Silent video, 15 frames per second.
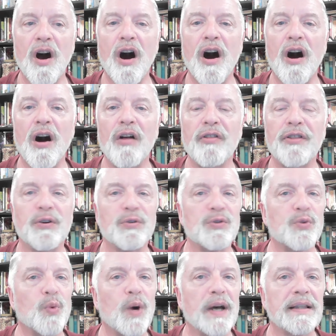All
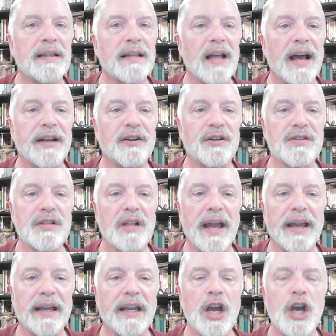those one liners
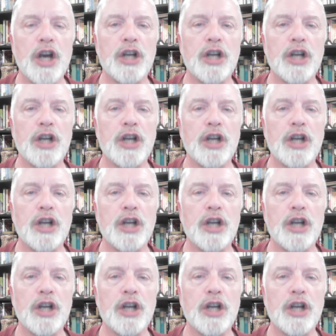like,